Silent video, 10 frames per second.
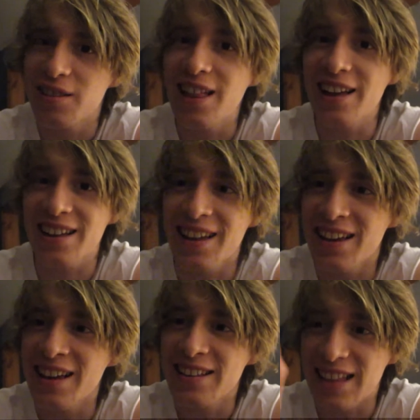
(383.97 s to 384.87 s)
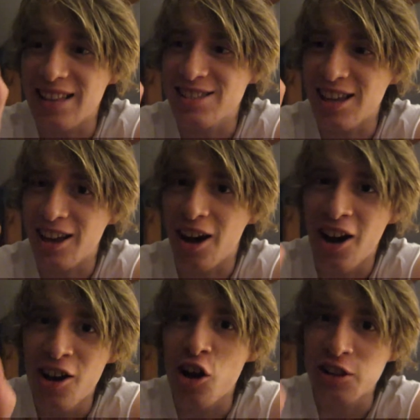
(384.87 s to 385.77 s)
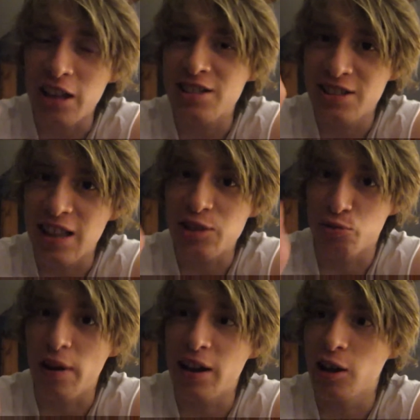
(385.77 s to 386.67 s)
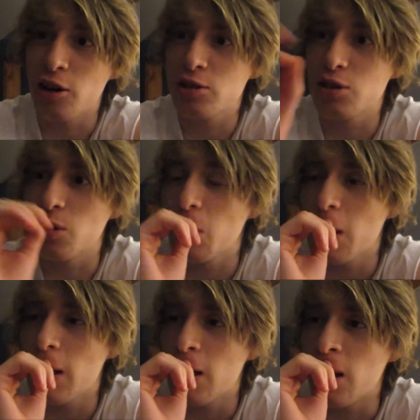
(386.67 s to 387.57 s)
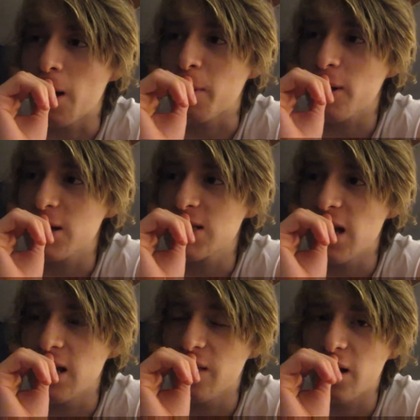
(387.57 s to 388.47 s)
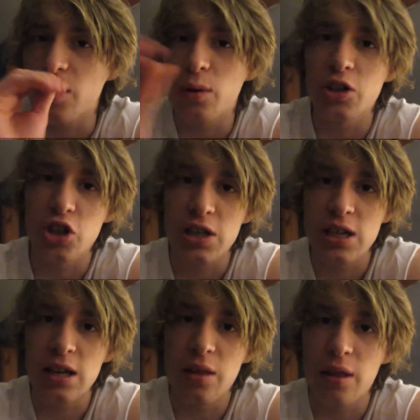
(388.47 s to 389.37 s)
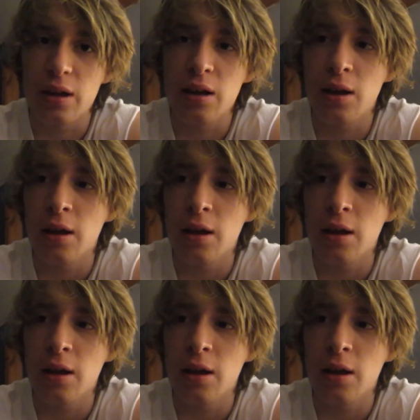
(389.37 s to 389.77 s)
Like, that's regular, so I'm not going to say anything. I don't want to jinx anything.